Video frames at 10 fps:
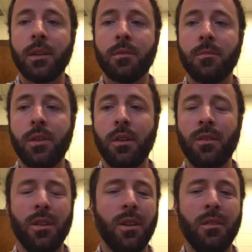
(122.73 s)
with the
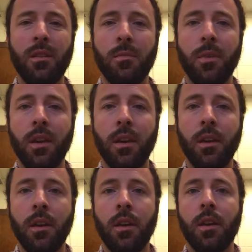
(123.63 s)
material. It'll be
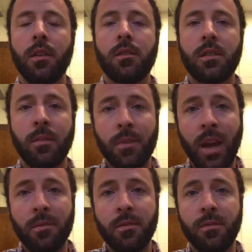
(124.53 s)

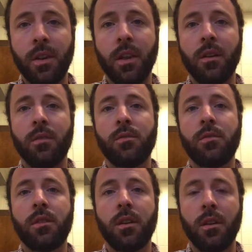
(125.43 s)
sometimes
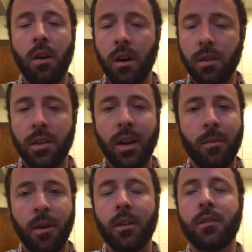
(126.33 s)
videos, all the time
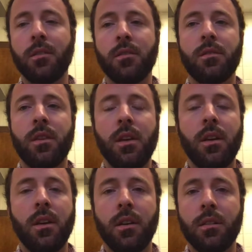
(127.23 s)
articles,
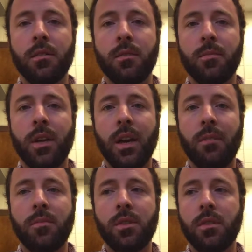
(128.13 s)

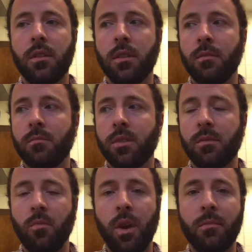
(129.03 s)
sometimes
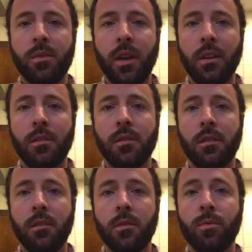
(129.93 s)
some websites
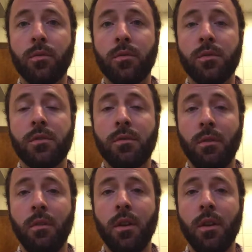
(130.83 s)
to peruse through.